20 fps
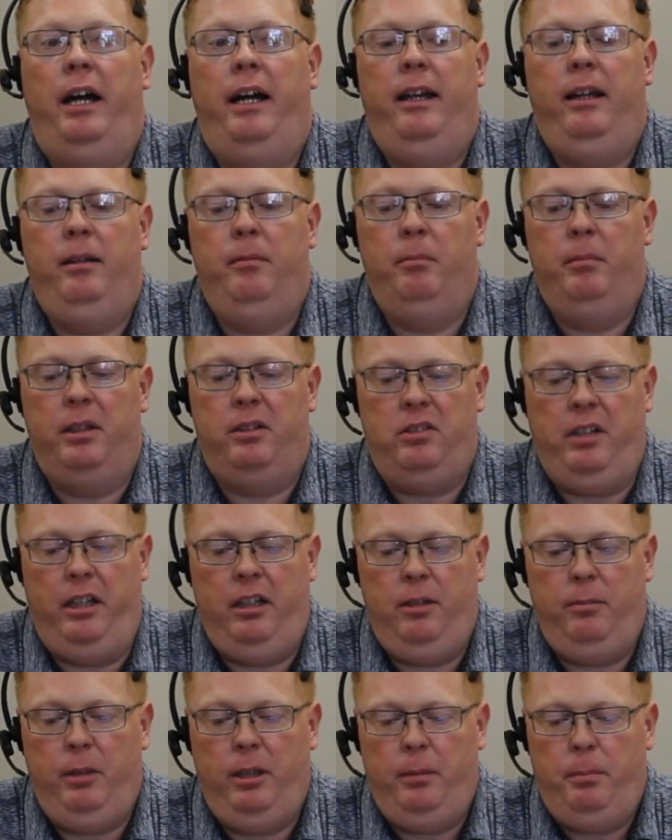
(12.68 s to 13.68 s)
I am excited
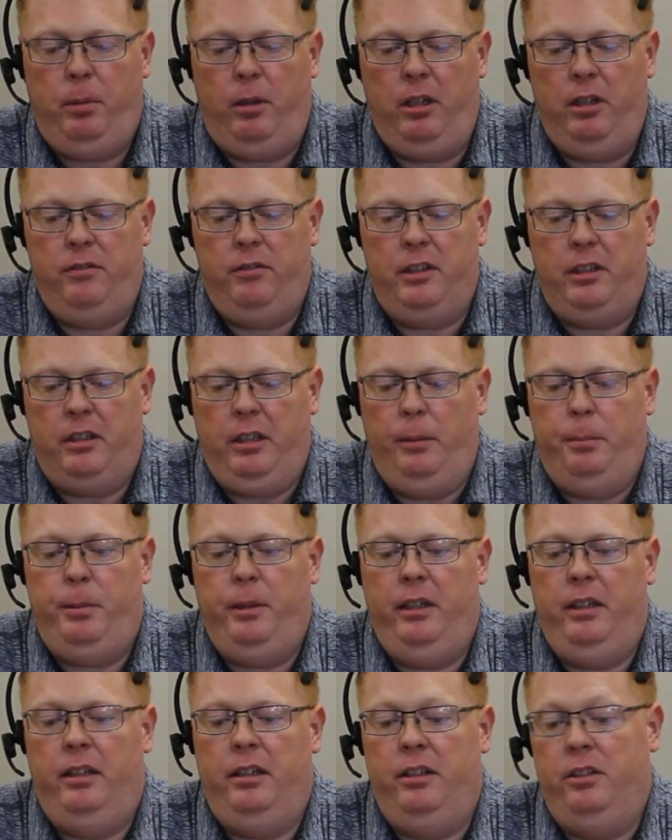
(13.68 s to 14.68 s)
to be part of a
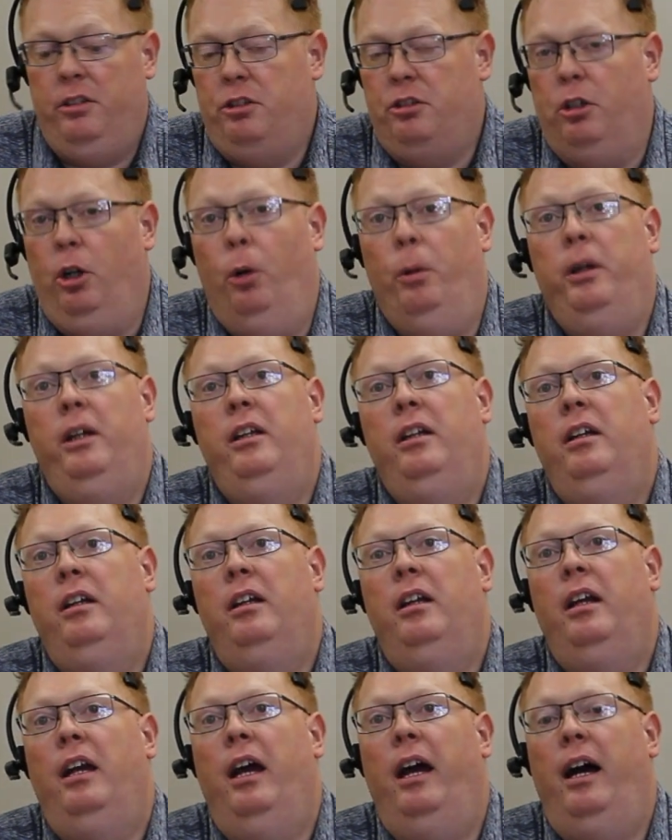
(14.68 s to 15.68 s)
company that is growing,
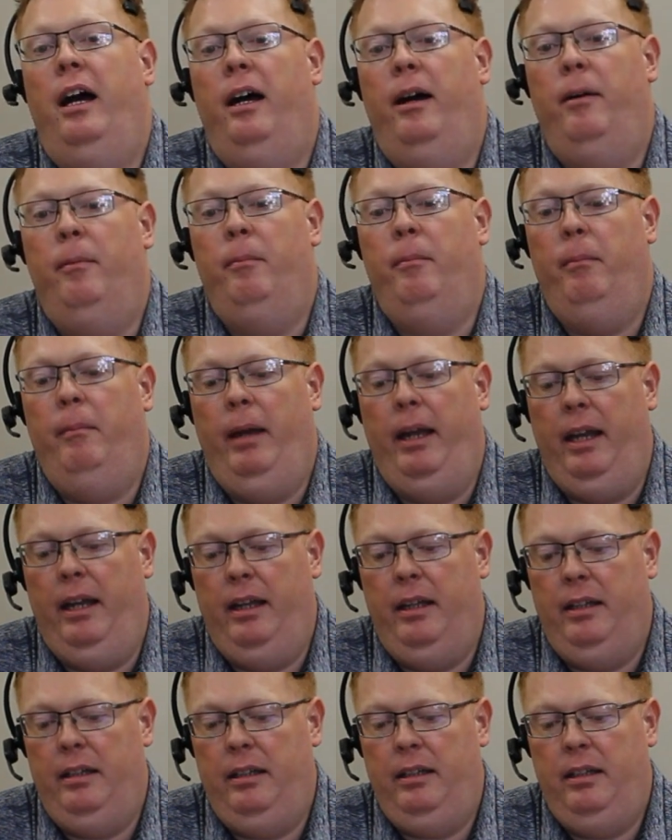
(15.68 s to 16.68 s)
um,
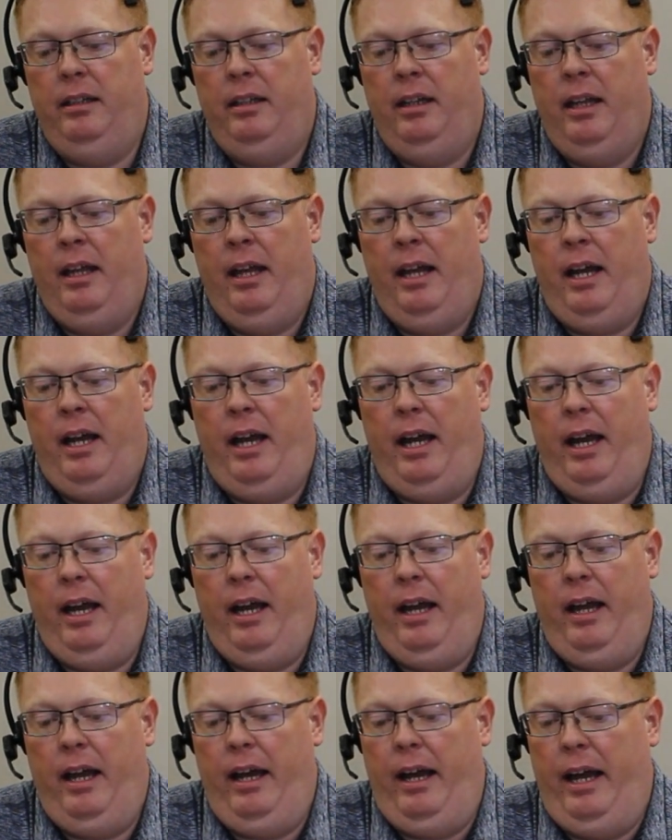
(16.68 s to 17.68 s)
and
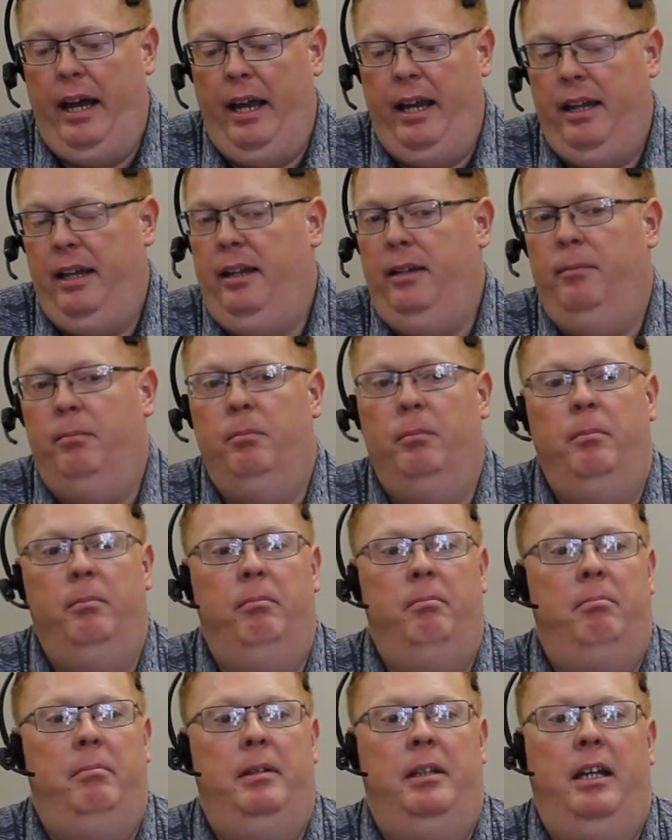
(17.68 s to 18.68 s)
I am
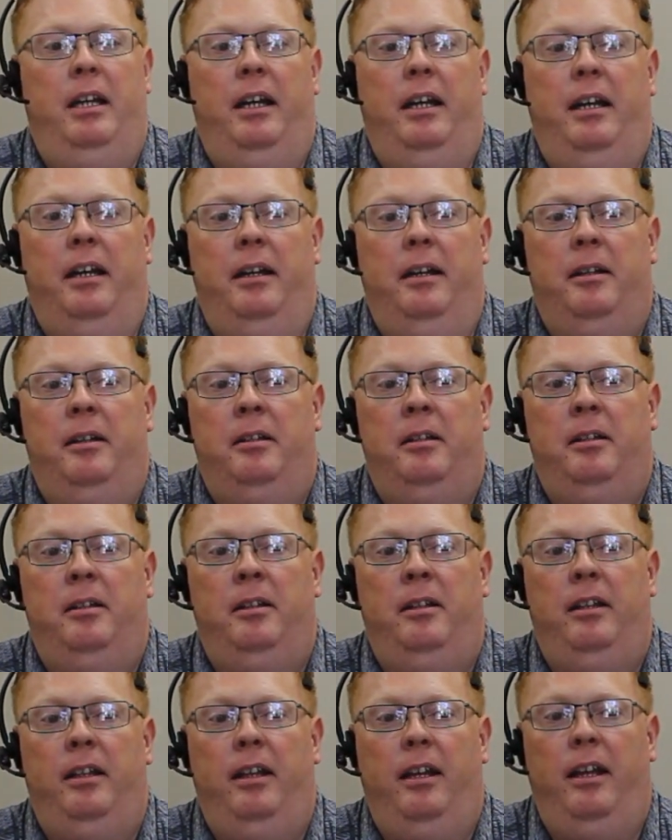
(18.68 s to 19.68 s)
uh,
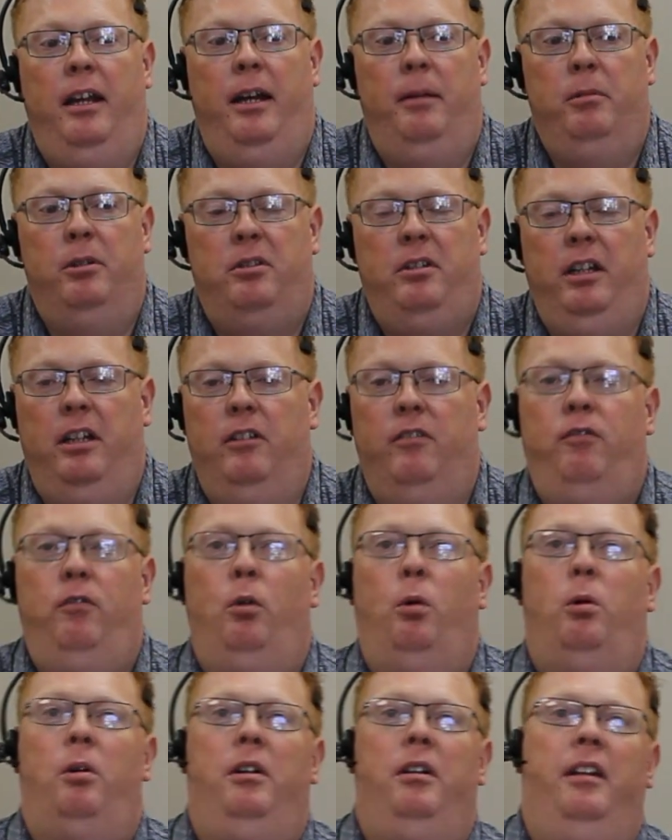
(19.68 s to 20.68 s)
I'm just kind of
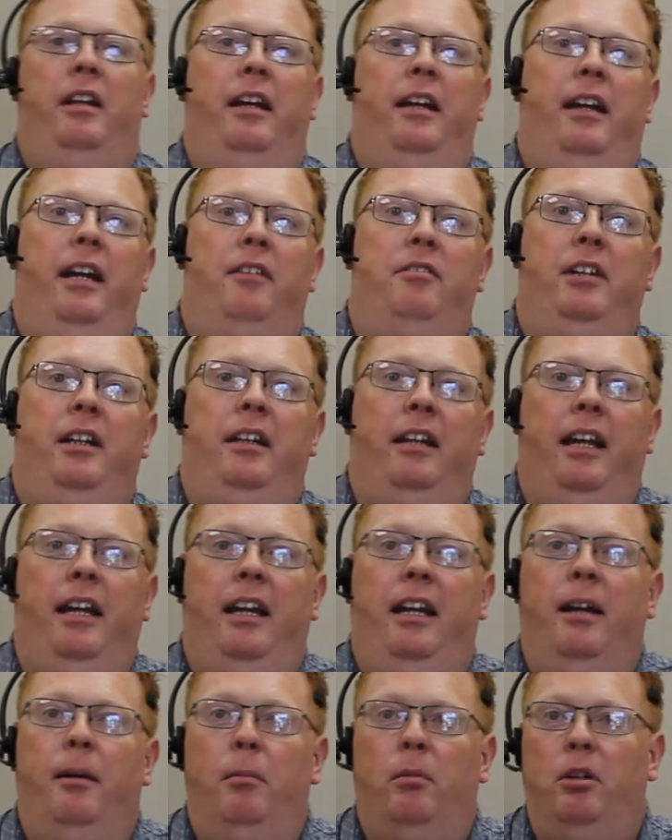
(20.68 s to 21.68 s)
floored that every
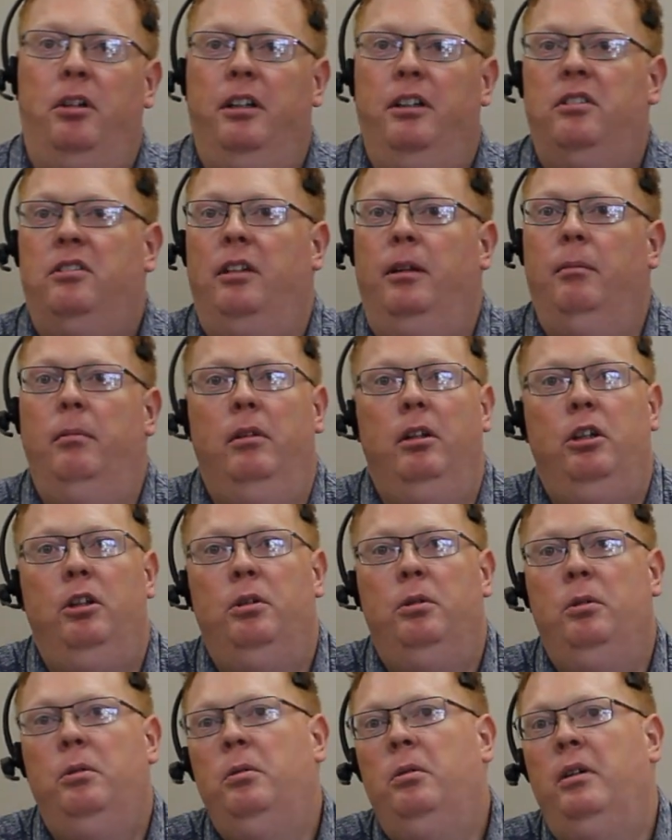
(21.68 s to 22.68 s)
day I'm learning something
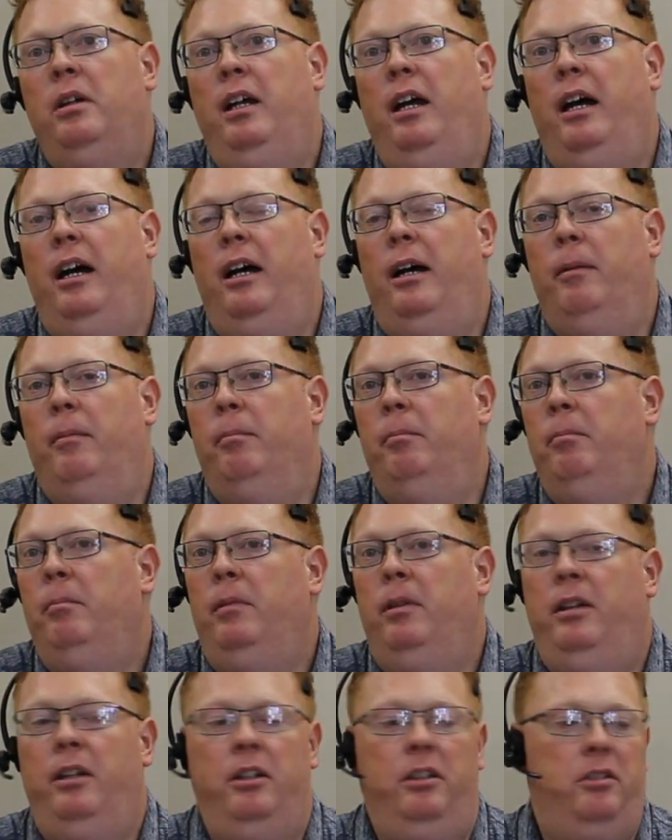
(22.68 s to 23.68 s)
new. Um,
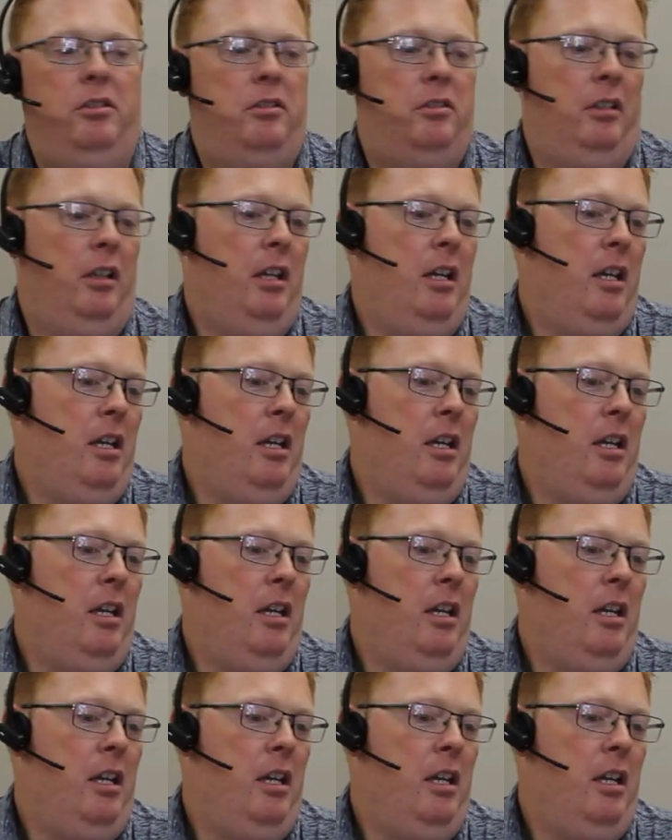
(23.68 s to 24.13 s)
there's